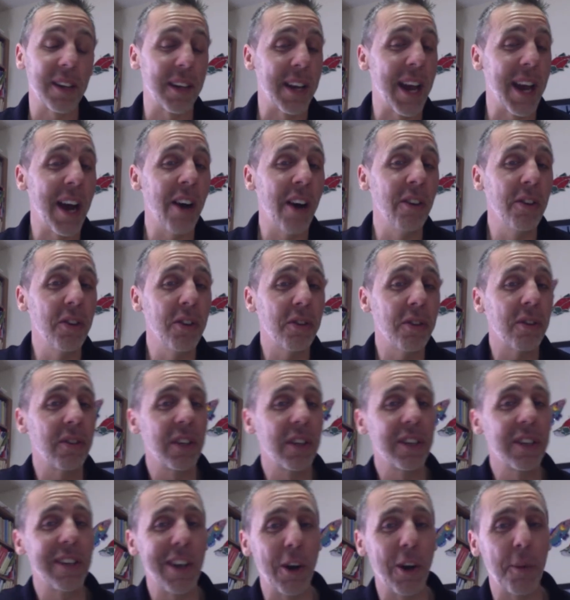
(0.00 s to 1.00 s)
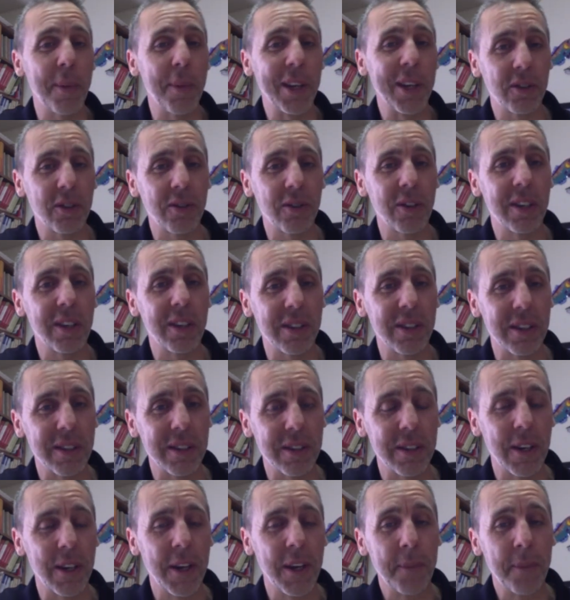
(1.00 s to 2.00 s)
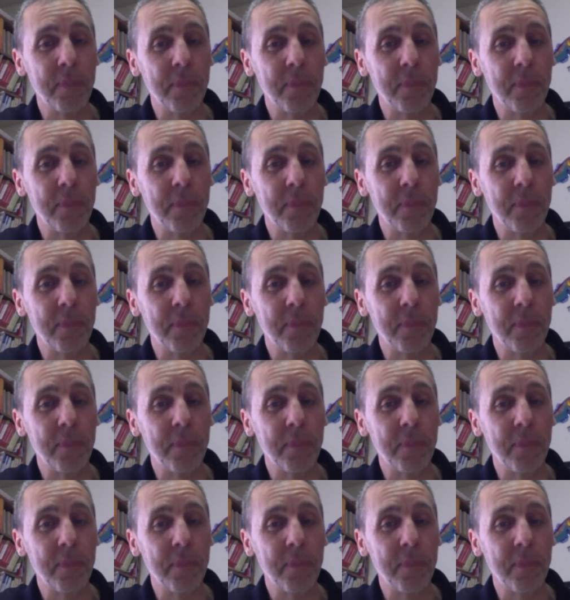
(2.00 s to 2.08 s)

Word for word: And now Lutheran Latino Ministries is